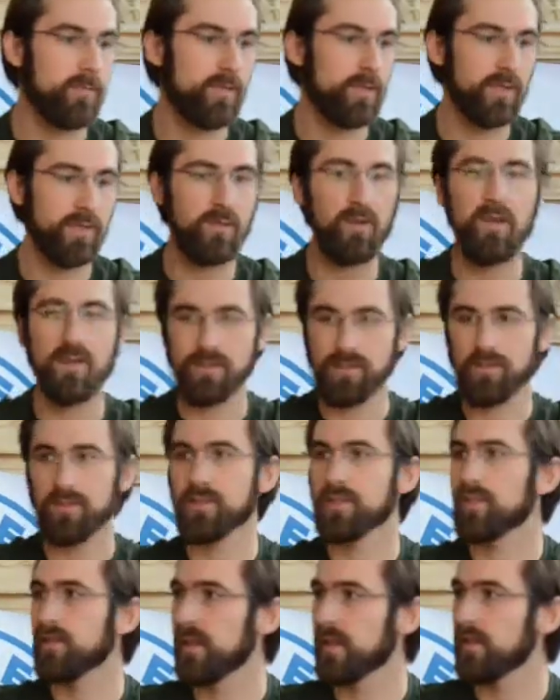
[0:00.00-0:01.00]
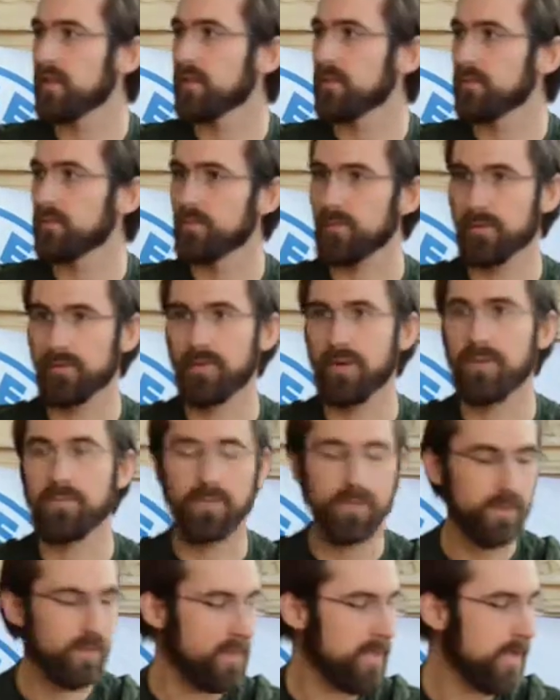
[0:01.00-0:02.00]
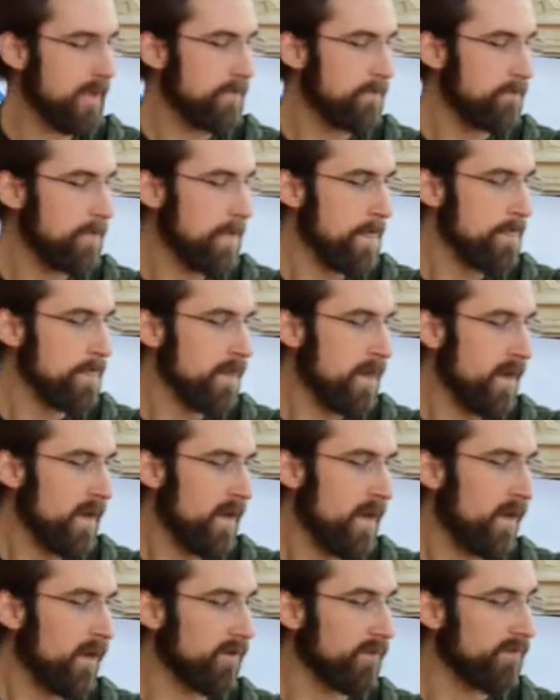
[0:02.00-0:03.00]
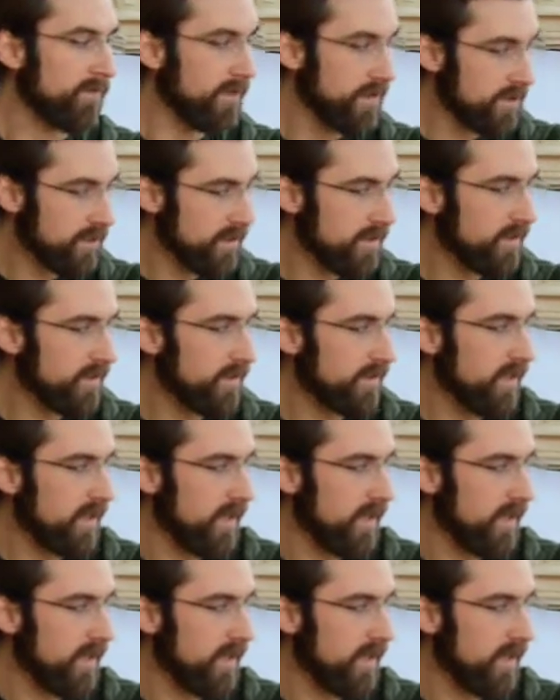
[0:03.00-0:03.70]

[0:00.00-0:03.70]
but you'll also see that in our programs. Our vision